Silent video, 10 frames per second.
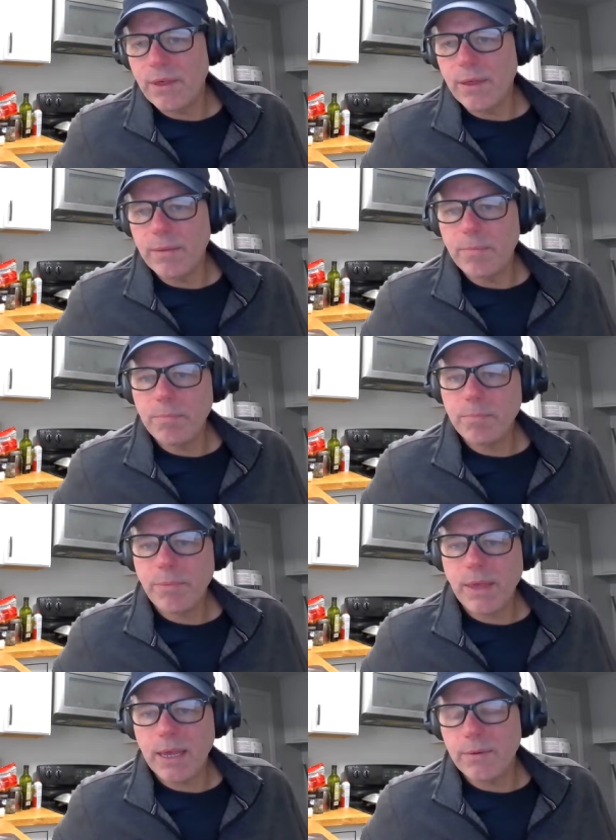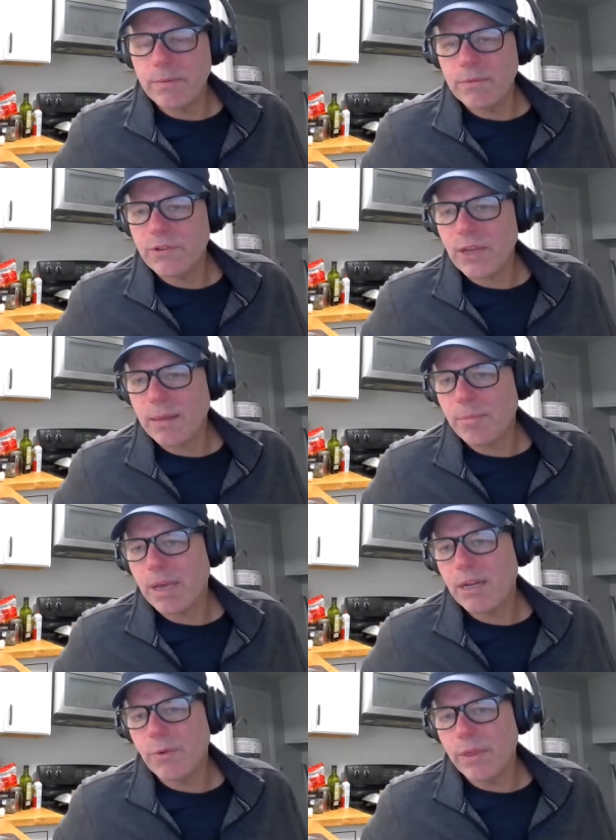the thing, second
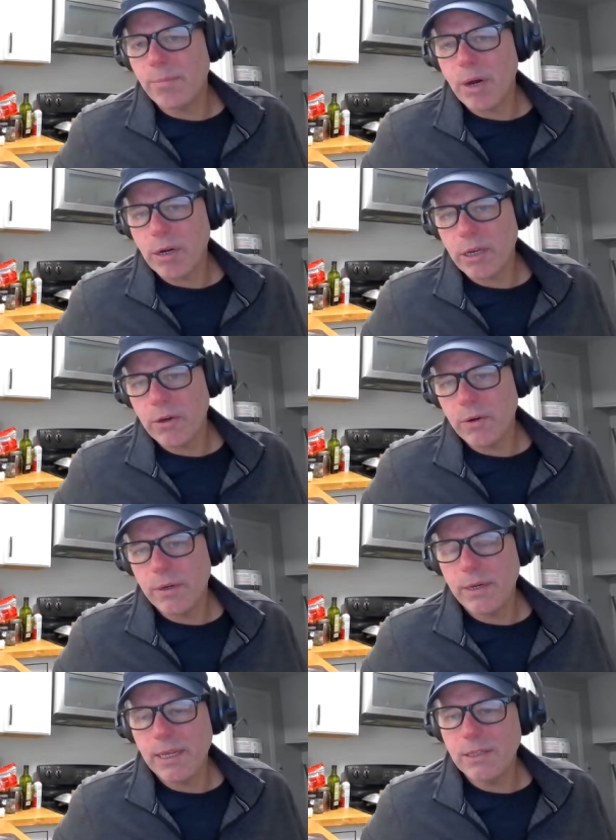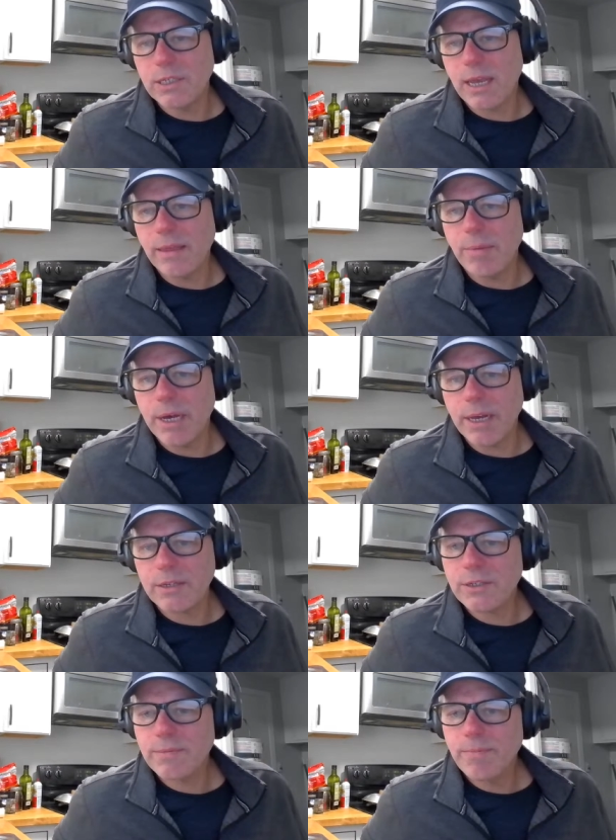page with the barcode inside the
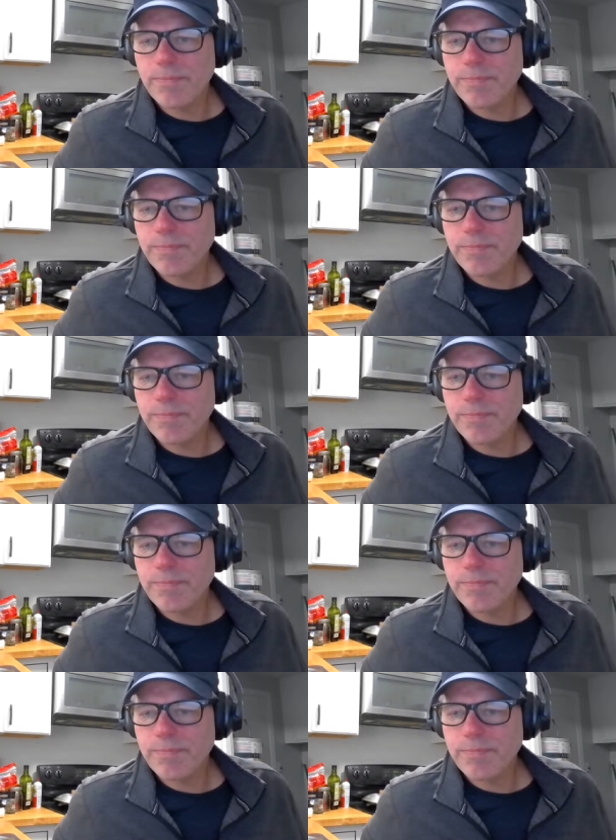box.